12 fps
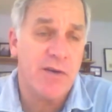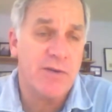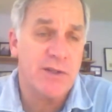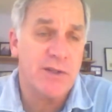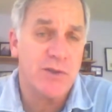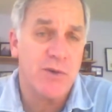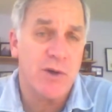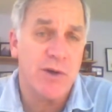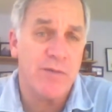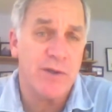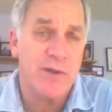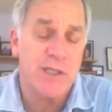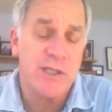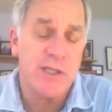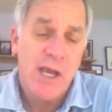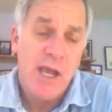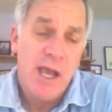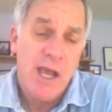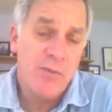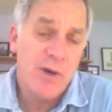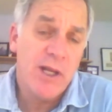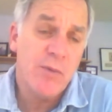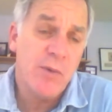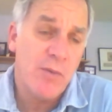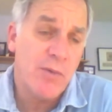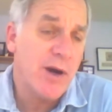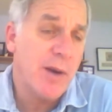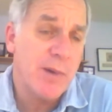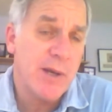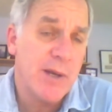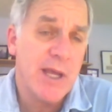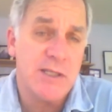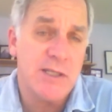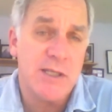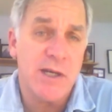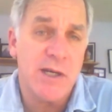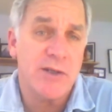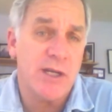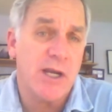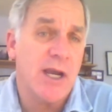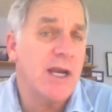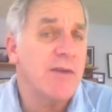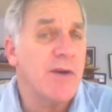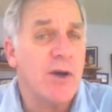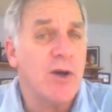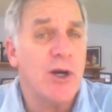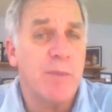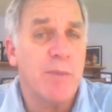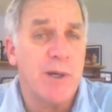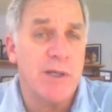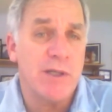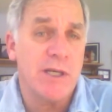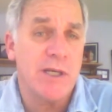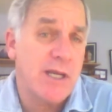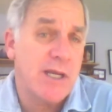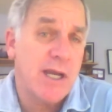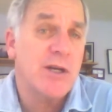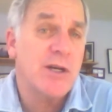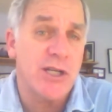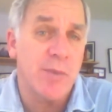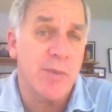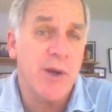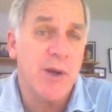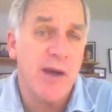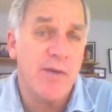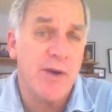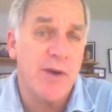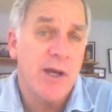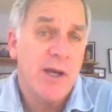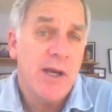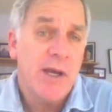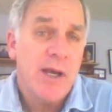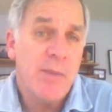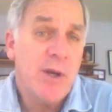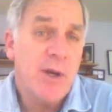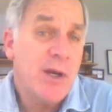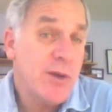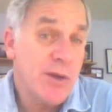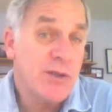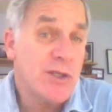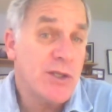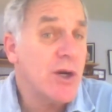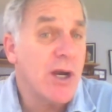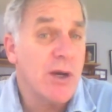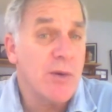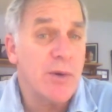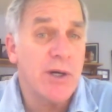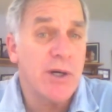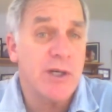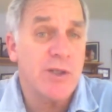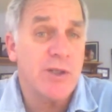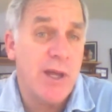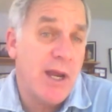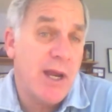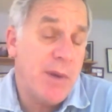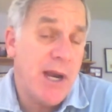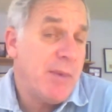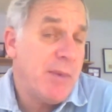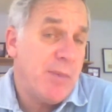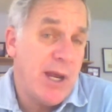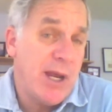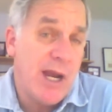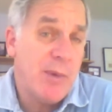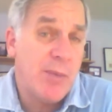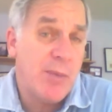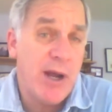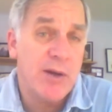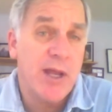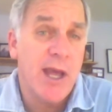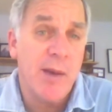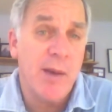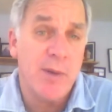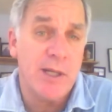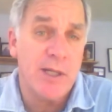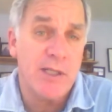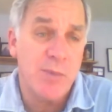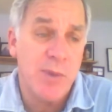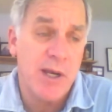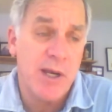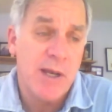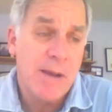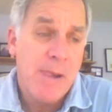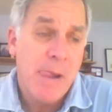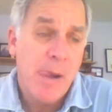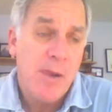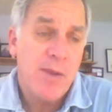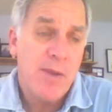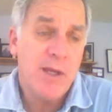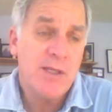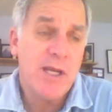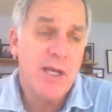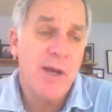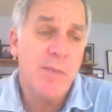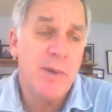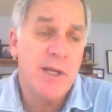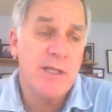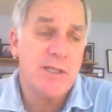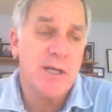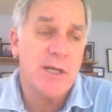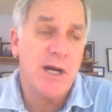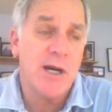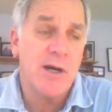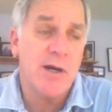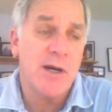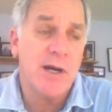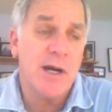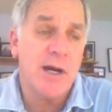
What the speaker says: efforts in 24 states. And really what we're up against here is a kind of a corporate dictatorship. We have a, I mean, those are strong words, but I'm a proud capitalist, but these companies are